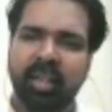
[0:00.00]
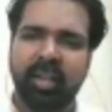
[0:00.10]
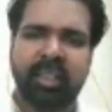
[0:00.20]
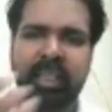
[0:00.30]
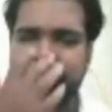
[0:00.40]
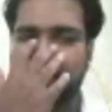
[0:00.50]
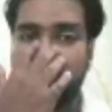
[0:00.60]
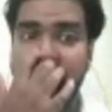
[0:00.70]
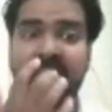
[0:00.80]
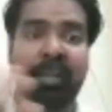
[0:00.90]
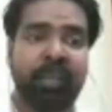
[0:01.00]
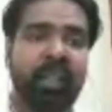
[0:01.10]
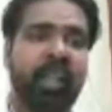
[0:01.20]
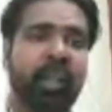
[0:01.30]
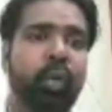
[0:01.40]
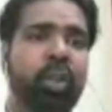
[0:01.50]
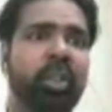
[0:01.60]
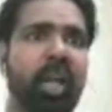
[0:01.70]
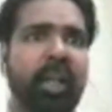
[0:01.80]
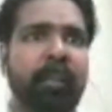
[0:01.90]
Ruskin Bond is definitely a good
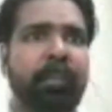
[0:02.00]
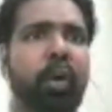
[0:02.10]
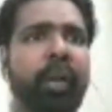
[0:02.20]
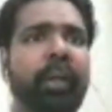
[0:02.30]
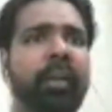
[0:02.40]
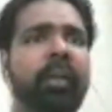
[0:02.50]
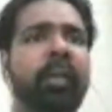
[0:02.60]
starting point,